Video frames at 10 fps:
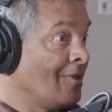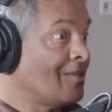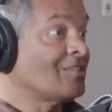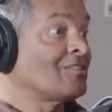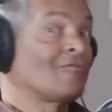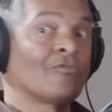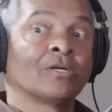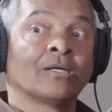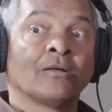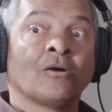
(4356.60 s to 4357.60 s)
It has
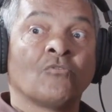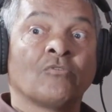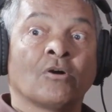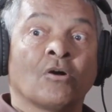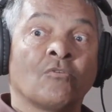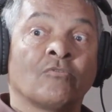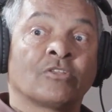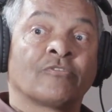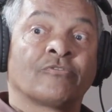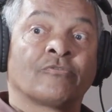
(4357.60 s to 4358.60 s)

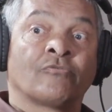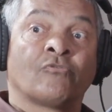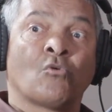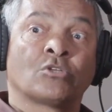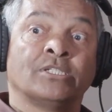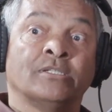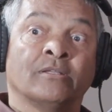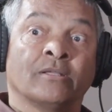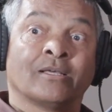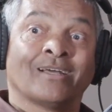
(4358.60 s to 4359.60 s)
over
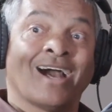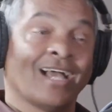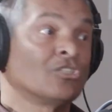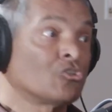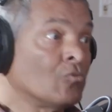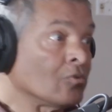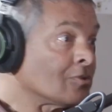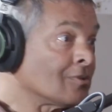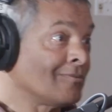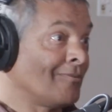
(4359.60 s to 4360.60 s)
14 high
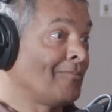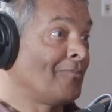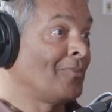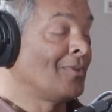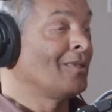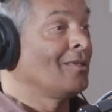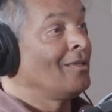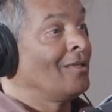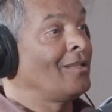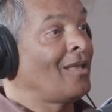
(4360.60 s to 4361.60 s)
schools.
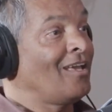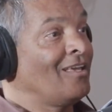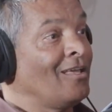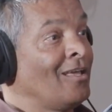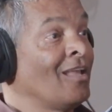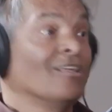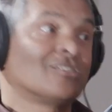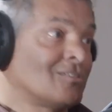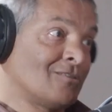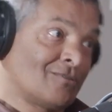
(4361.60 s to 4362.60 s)
Now, and
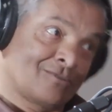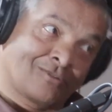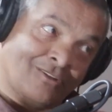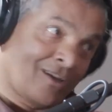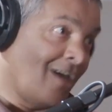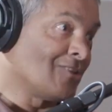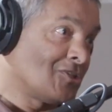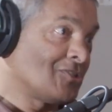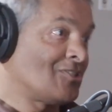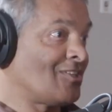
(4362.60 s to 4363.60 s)
it's the
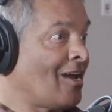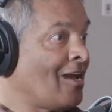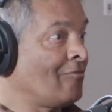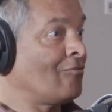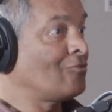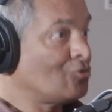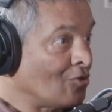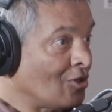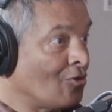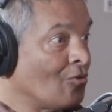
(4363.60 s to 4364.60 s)
gangsters strive
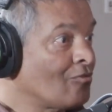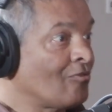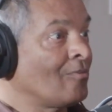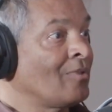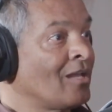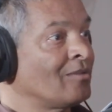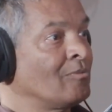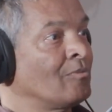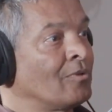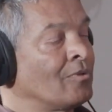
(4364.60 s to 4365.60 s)
to recruit from
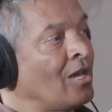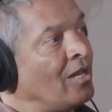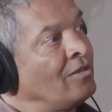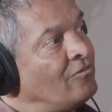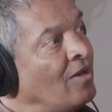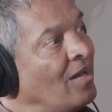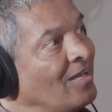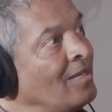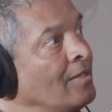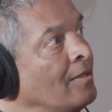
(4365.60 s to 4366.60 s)
that people. Now, if
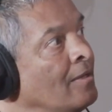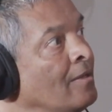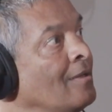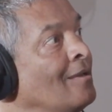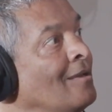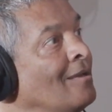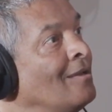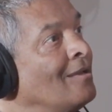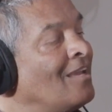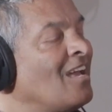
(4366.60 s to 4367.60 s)
I
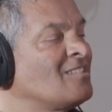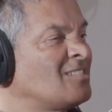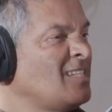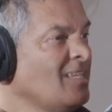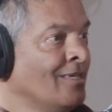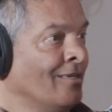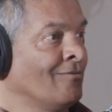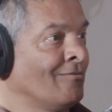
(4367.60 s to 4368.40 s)
can see